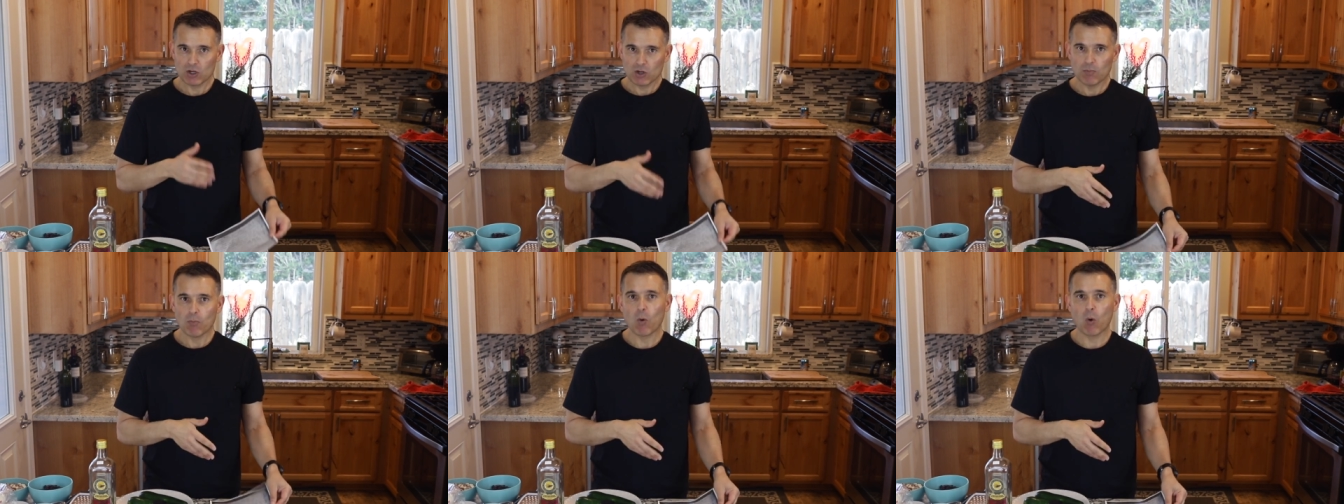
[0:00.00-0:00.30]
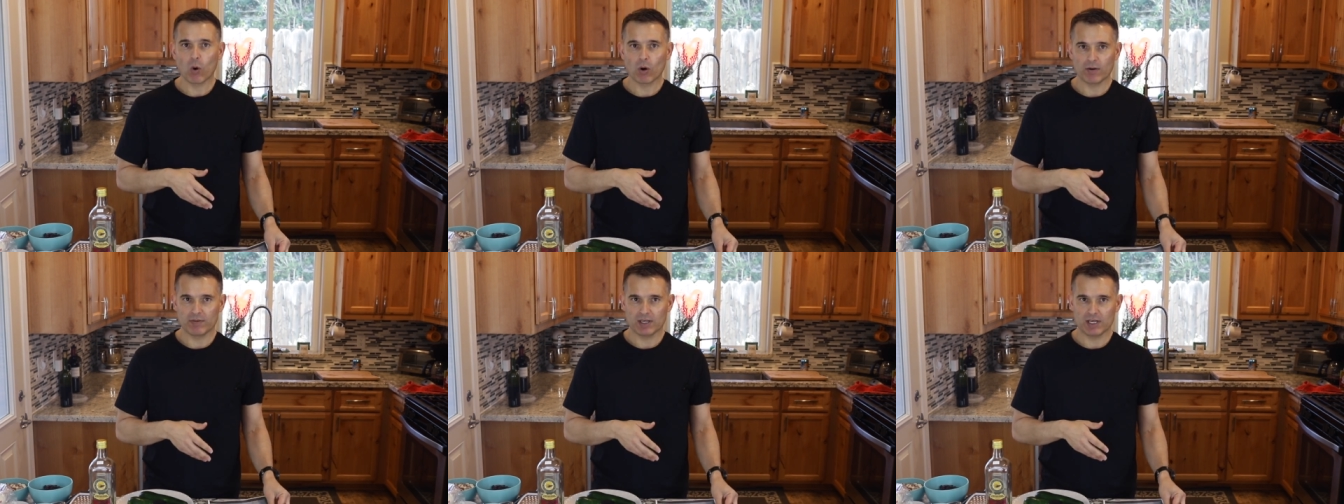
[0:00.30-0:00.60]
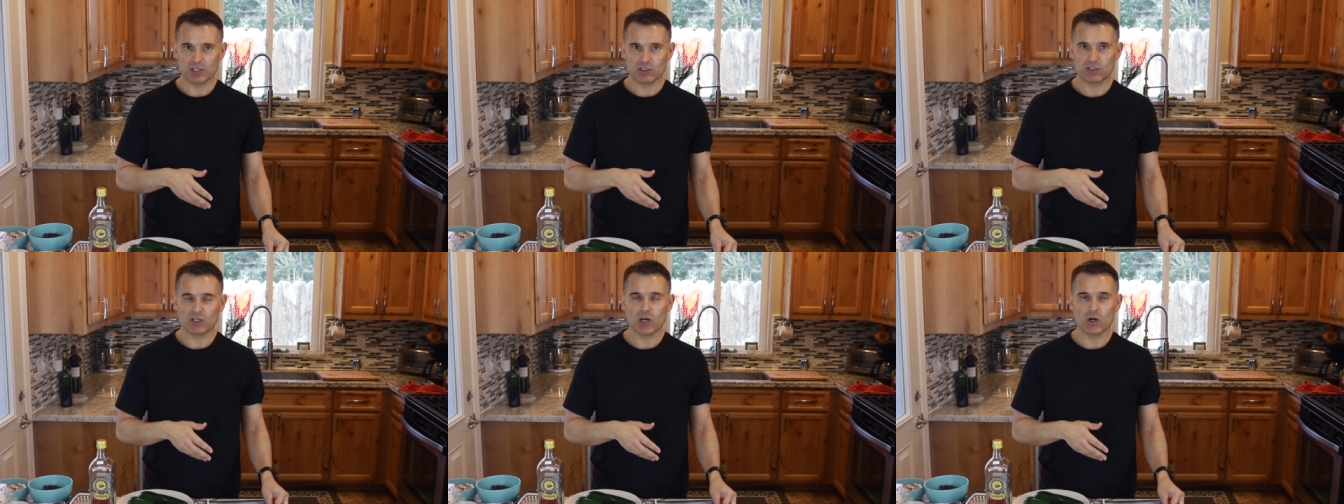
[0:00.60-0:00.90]
more of
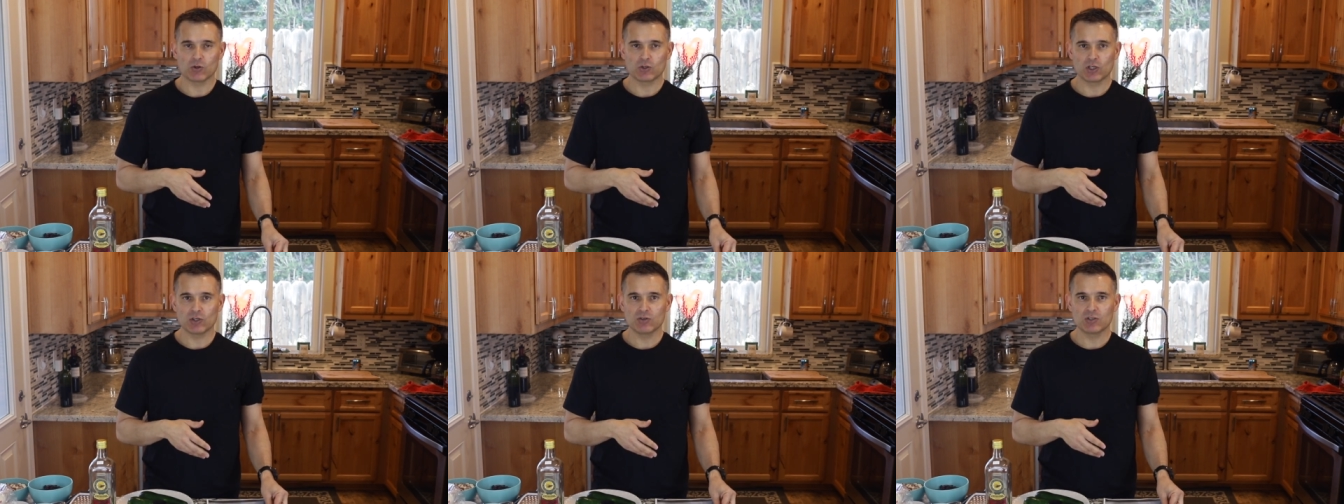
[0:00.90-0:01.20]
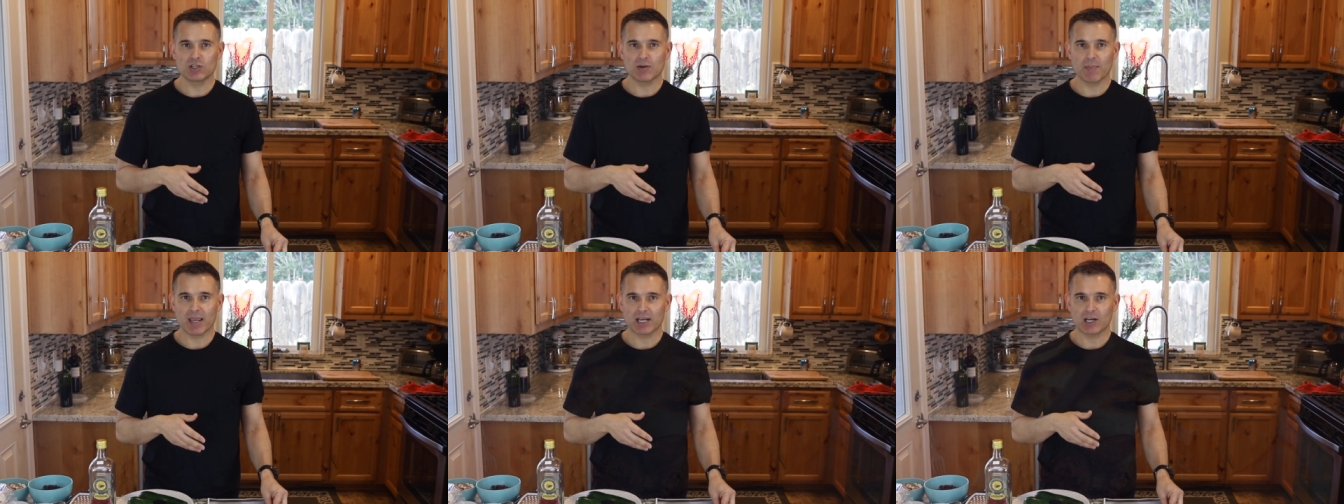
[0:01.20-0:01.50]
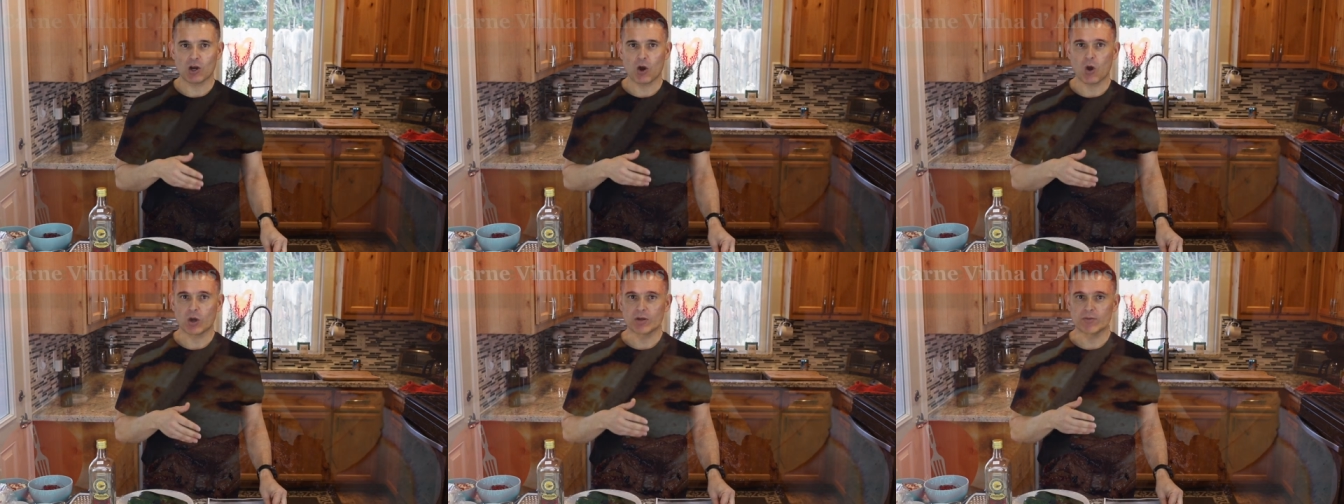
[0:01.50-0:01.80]
these. You know, she used to
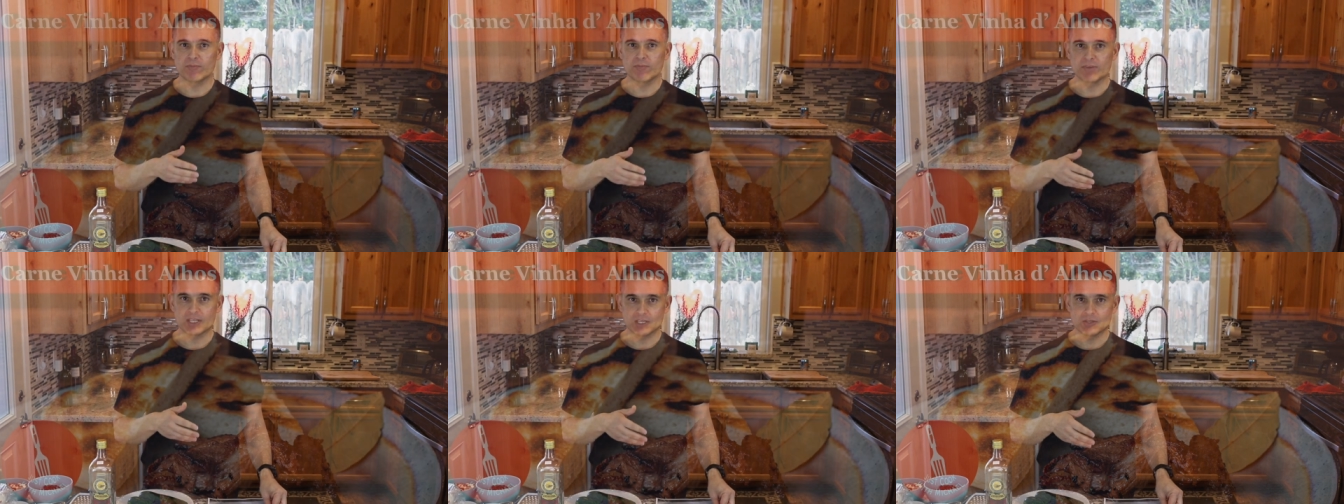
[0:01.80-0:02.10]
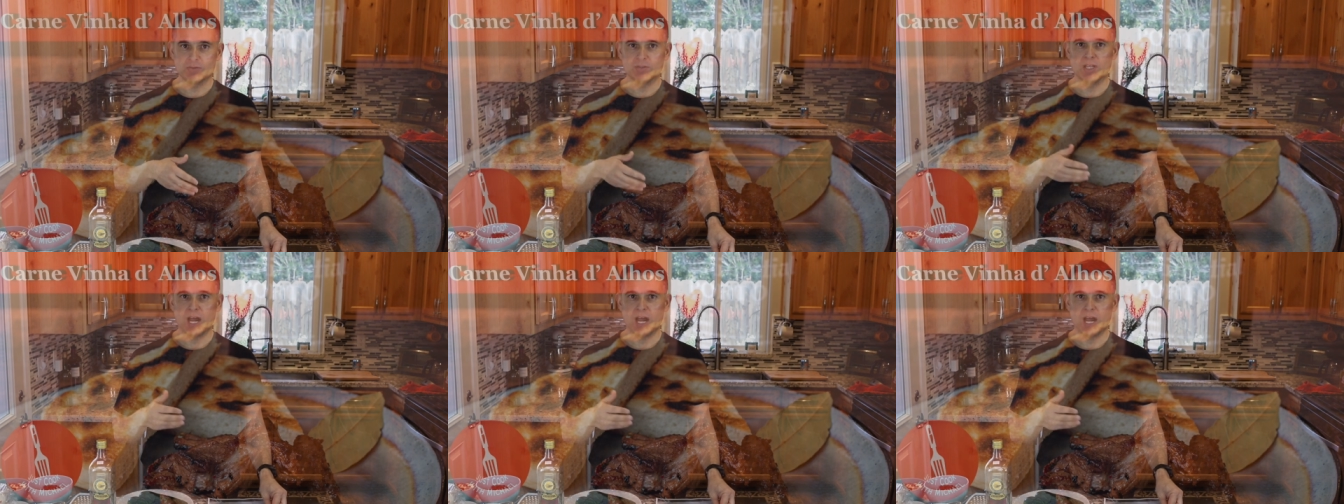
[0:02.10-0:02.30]
make carne vinho